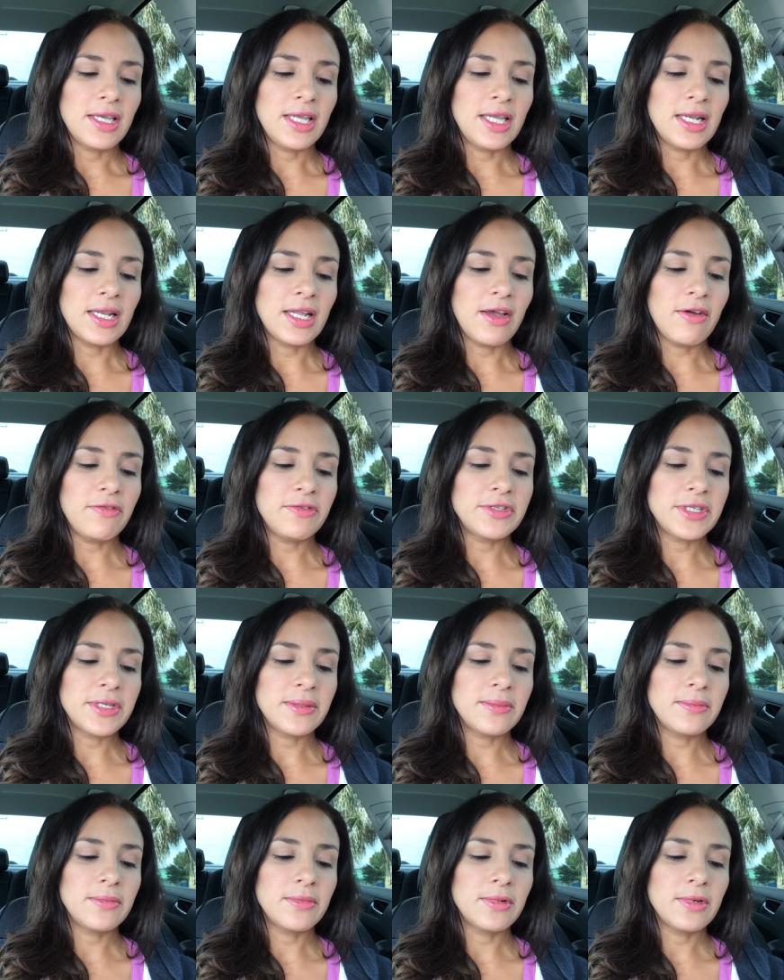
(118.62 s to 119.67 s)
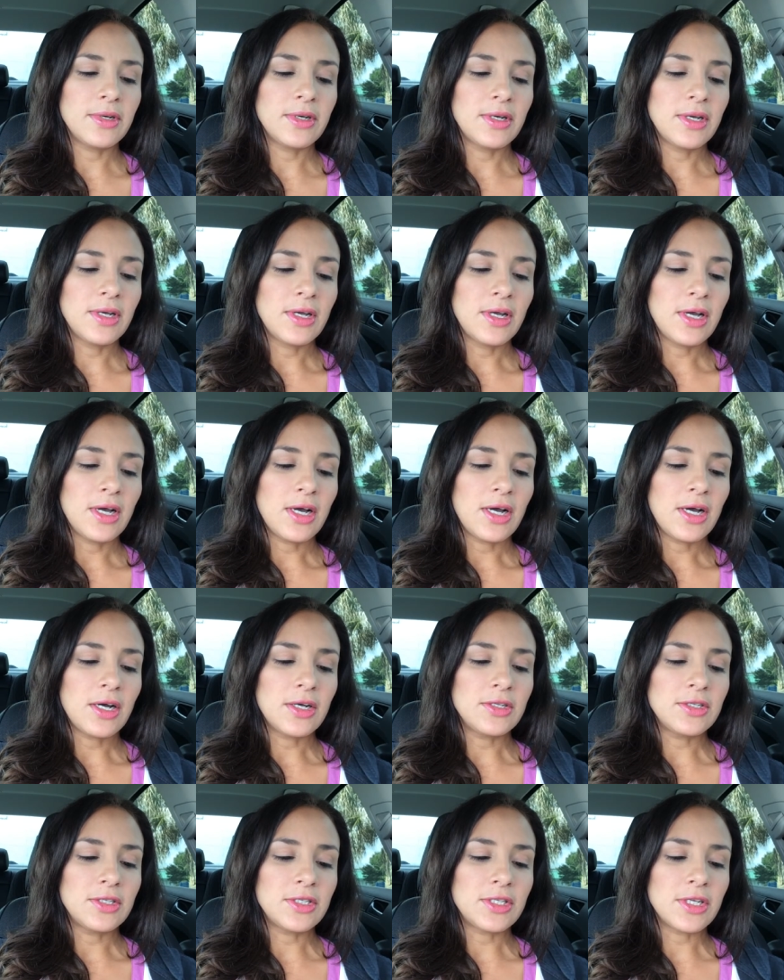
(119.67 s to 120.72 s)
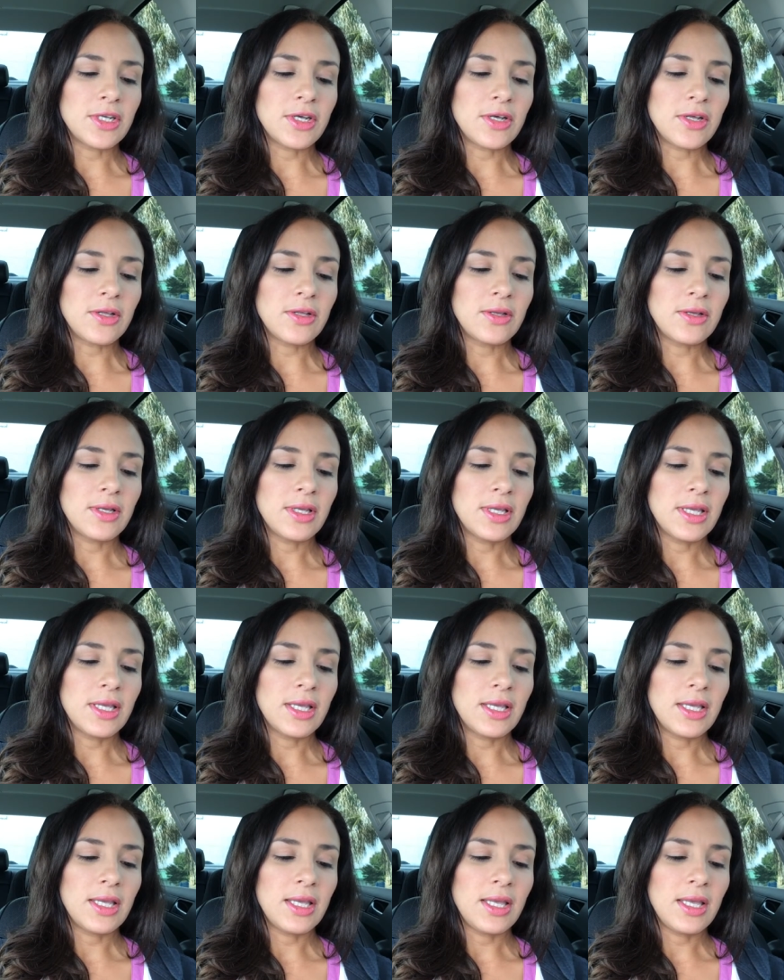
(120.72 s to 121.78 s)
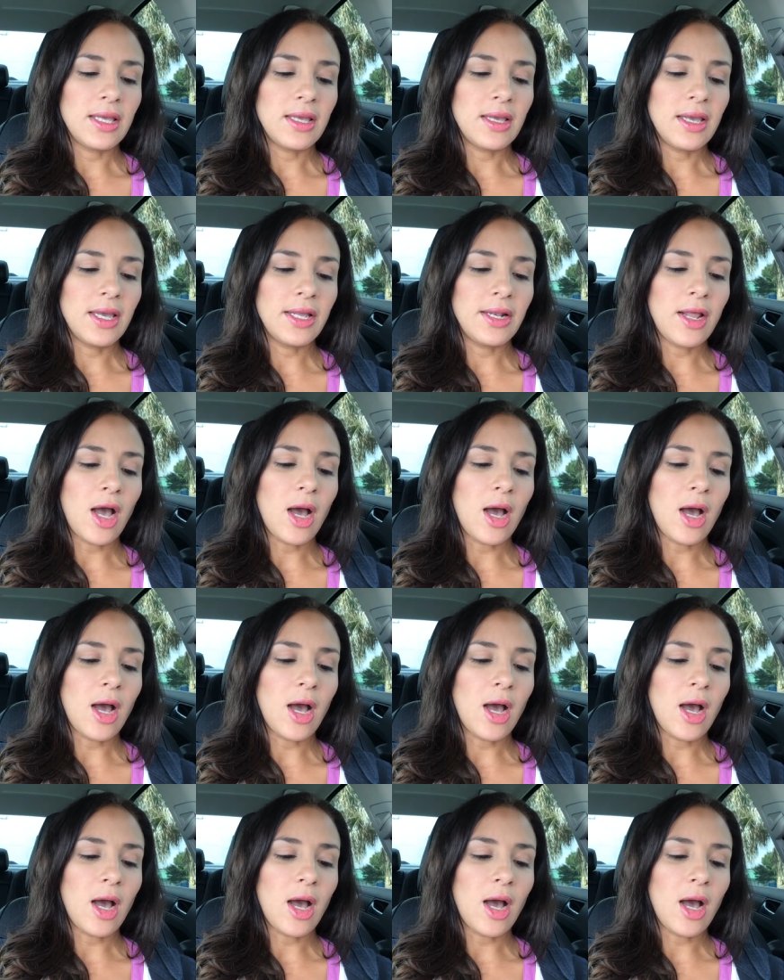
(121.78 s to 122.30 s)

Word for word: he left him until an